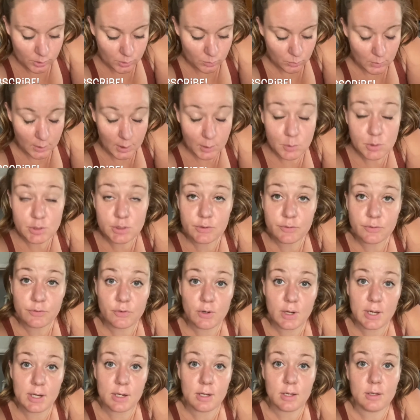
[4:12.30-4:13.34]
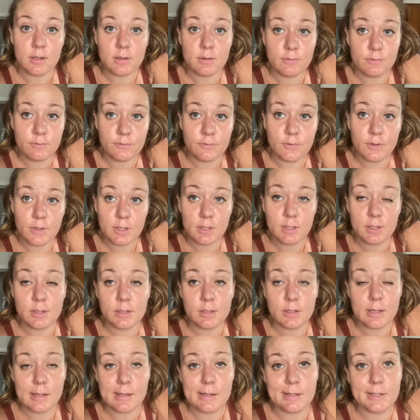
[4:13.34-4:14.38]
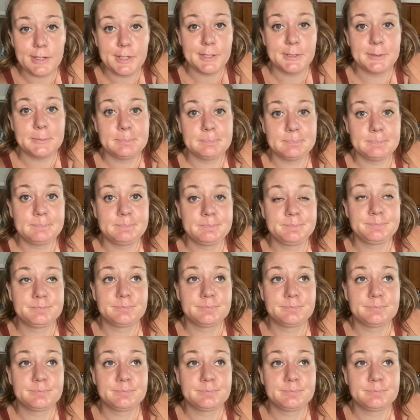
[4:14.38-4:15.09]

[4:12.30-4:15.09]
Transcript: I was afraid of. Um,